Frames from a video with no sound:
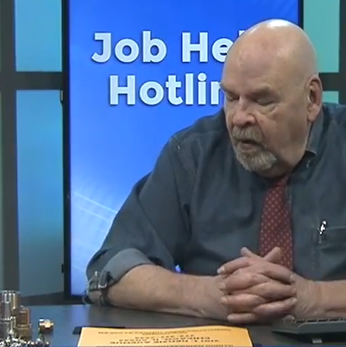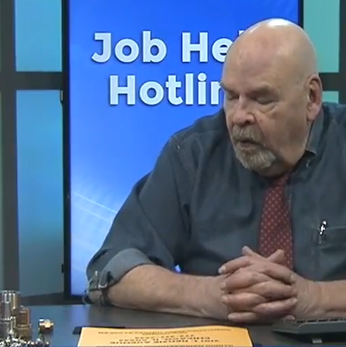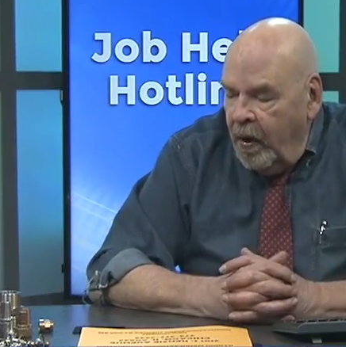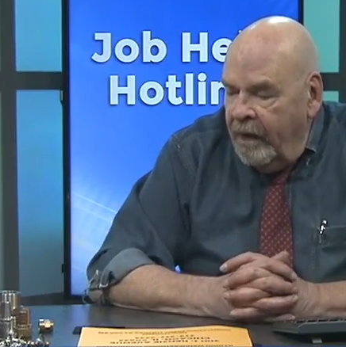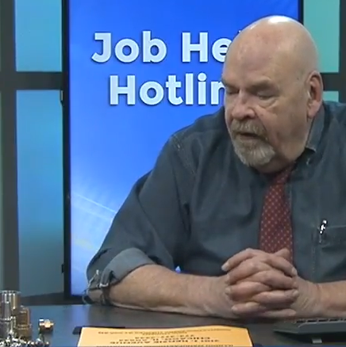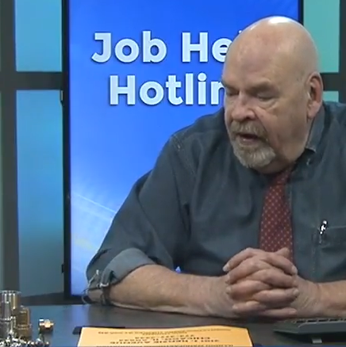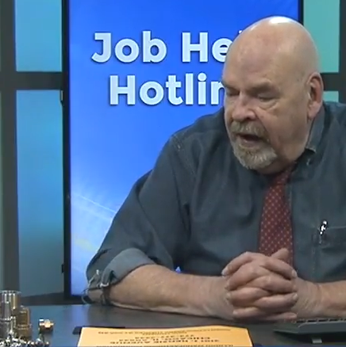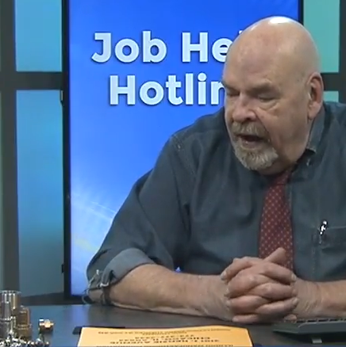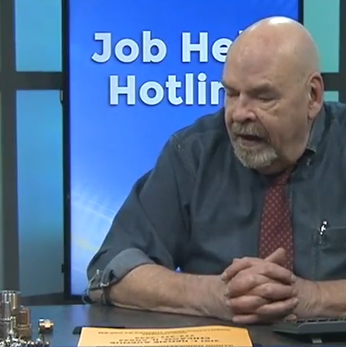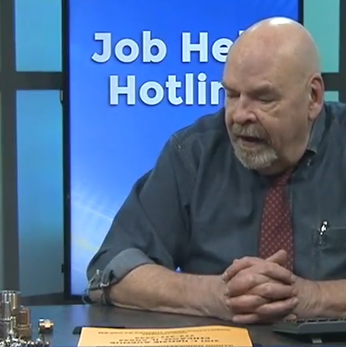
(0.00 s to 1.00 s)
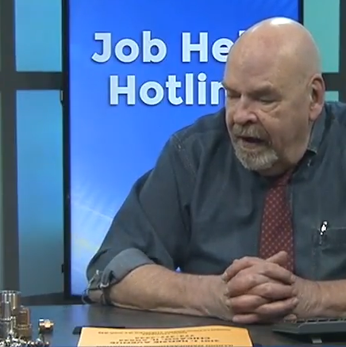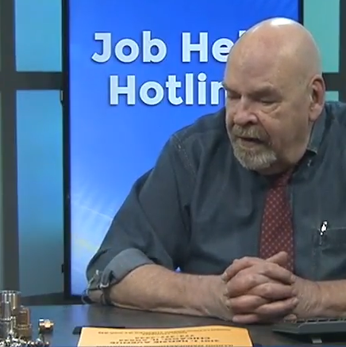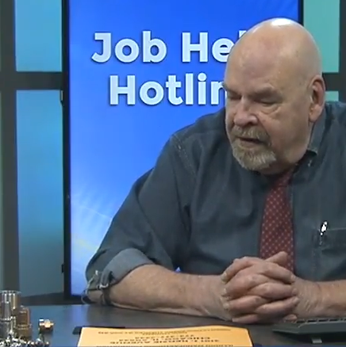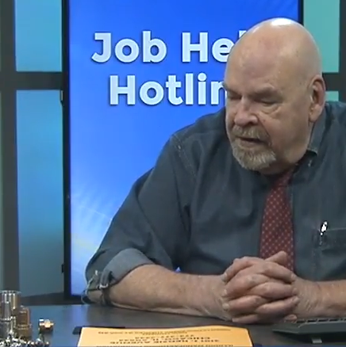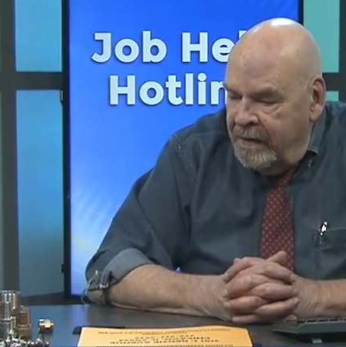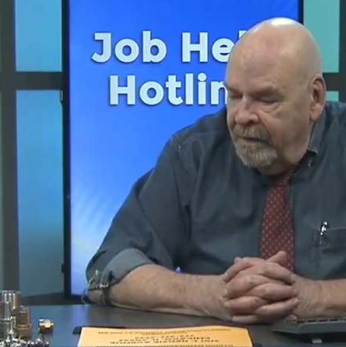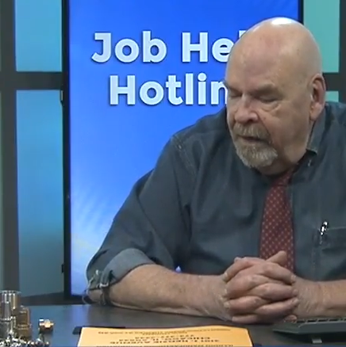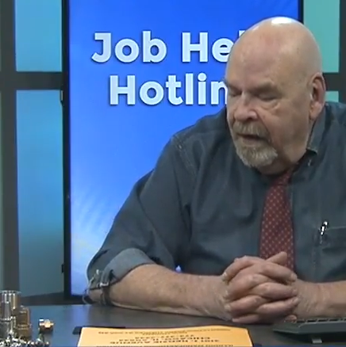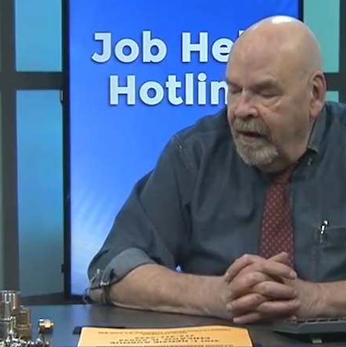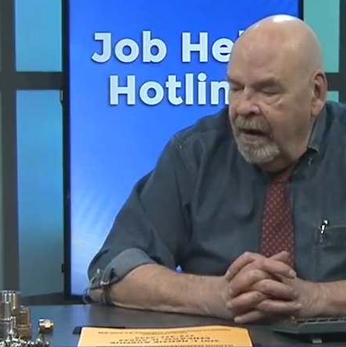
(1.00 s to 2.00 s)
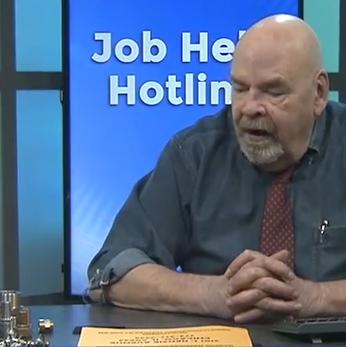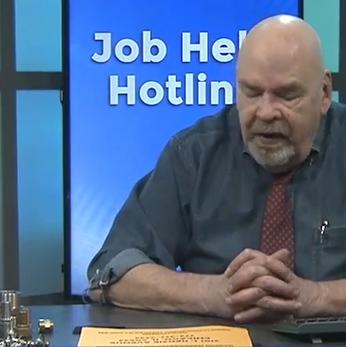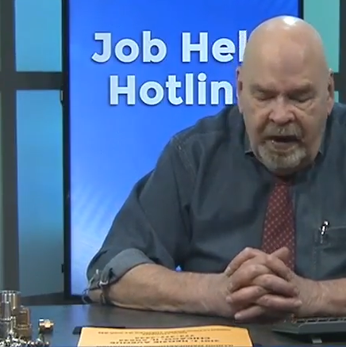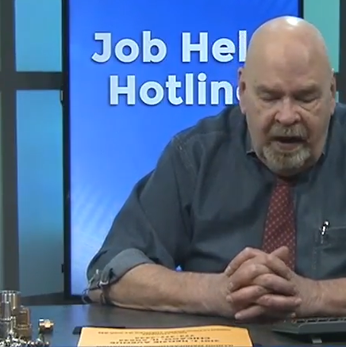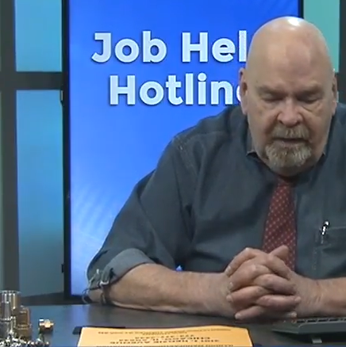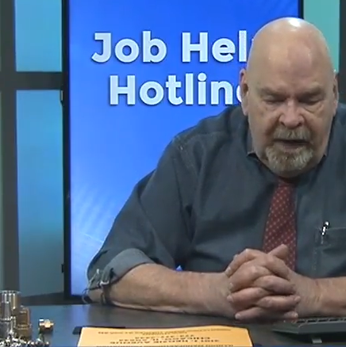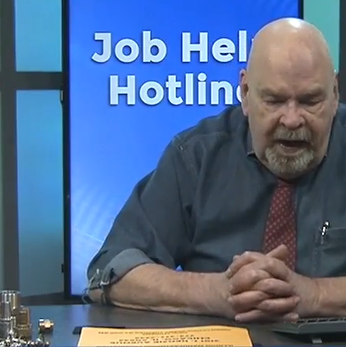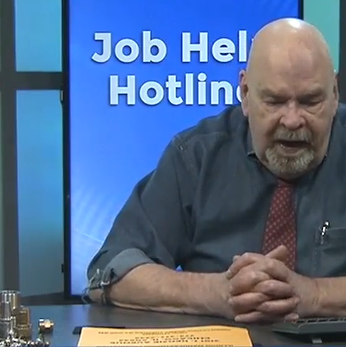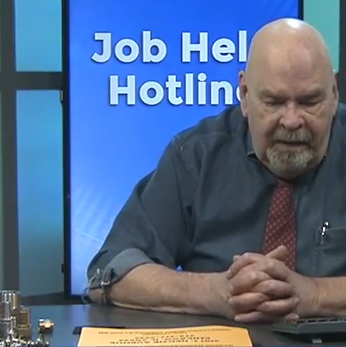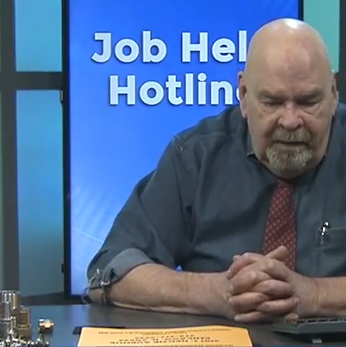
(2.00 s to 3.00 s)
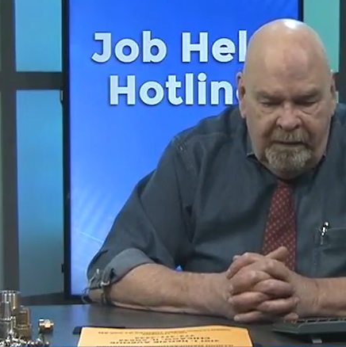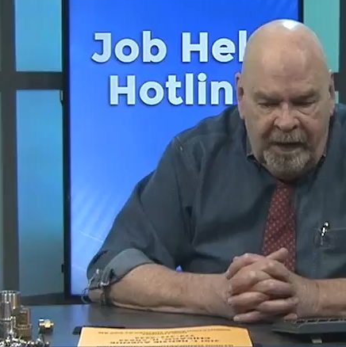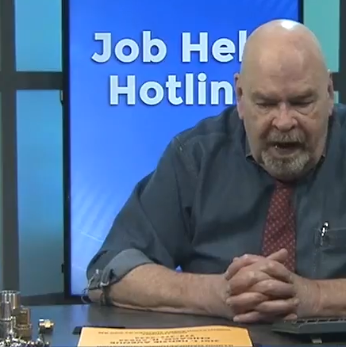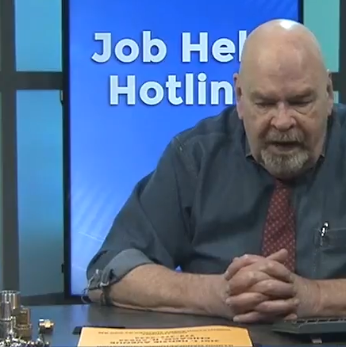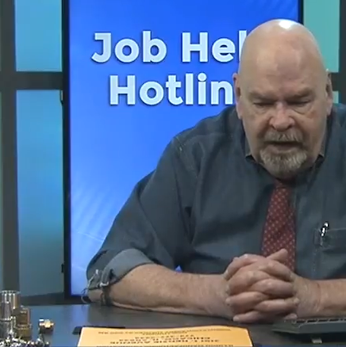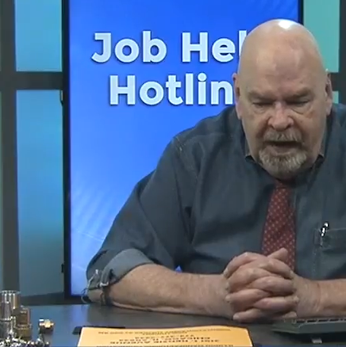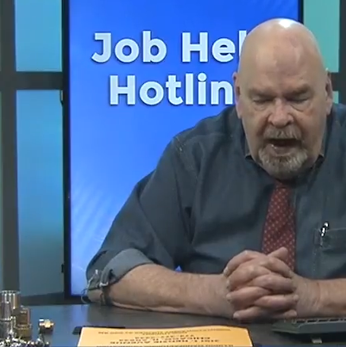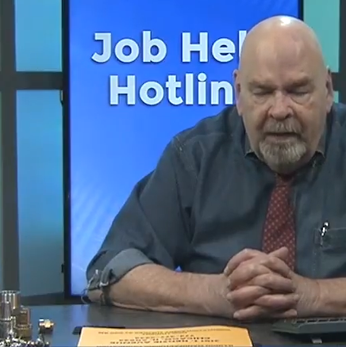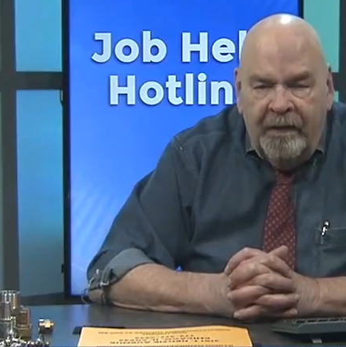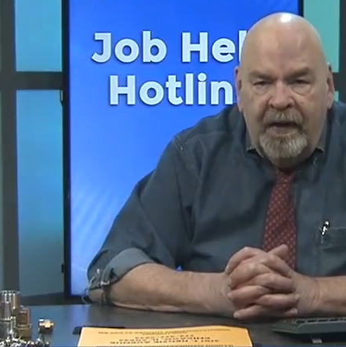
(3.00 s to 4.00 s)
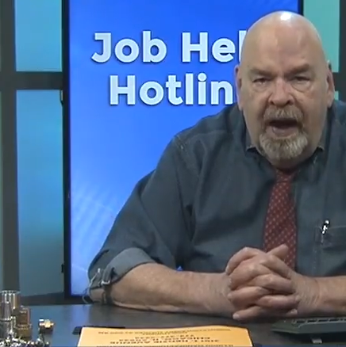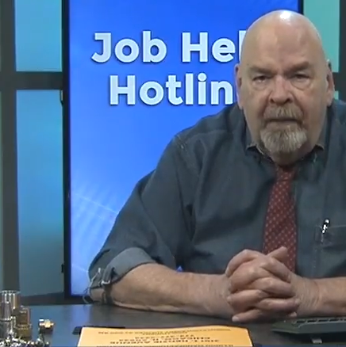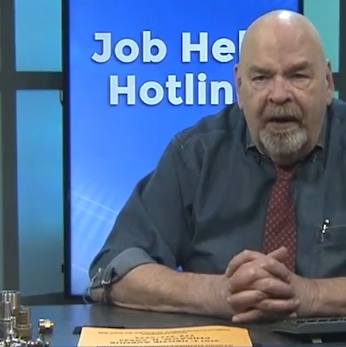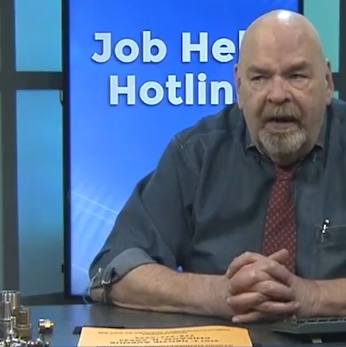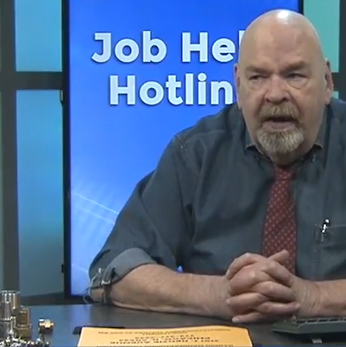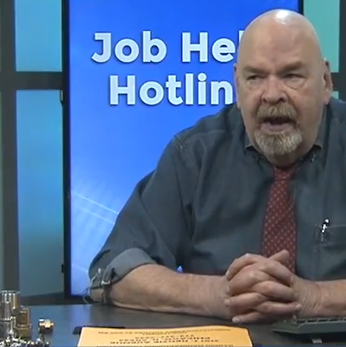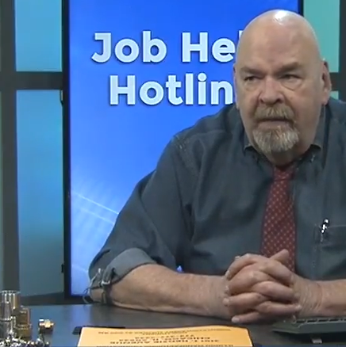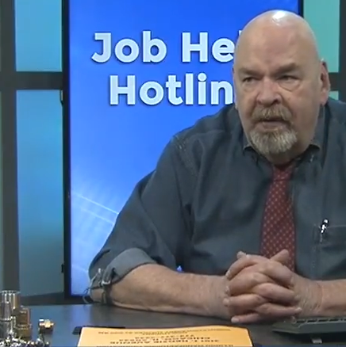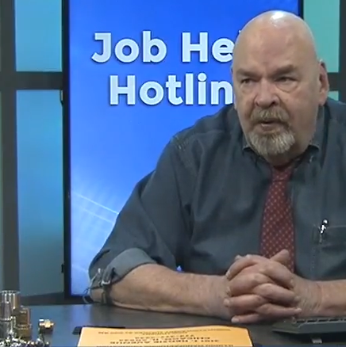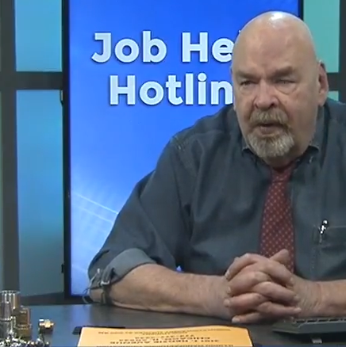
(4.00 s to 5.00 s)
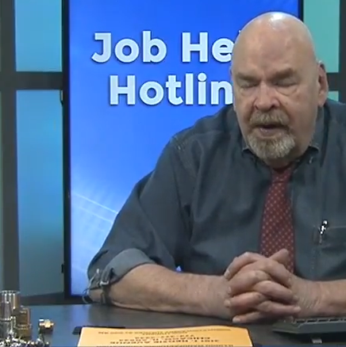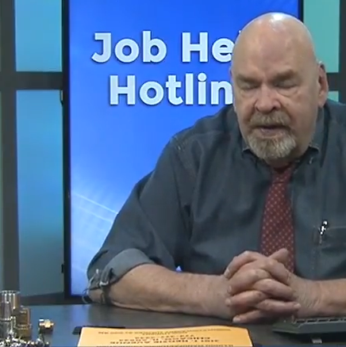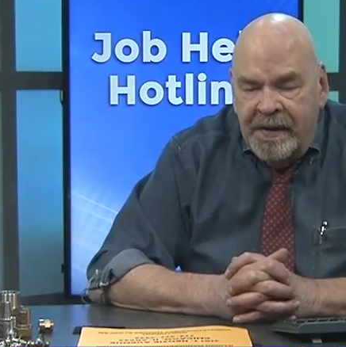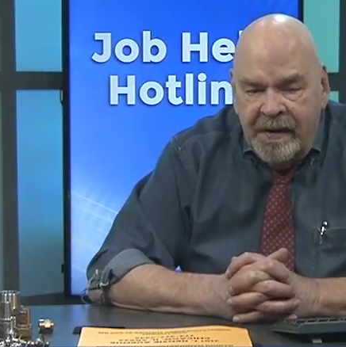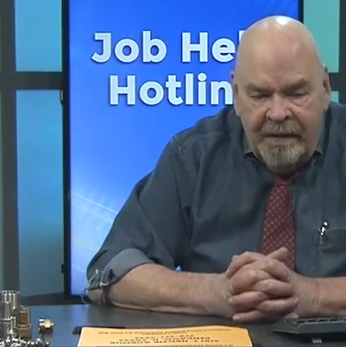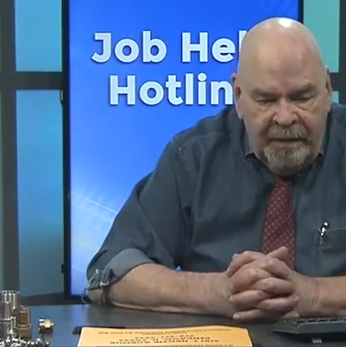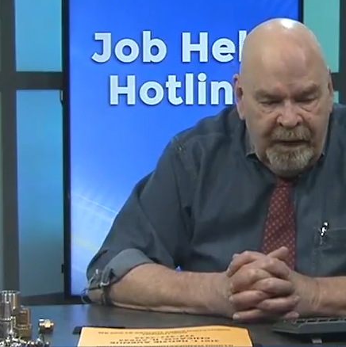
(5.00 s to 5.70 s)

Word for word: One of our candidates, a young man by the name of Dominic, came to us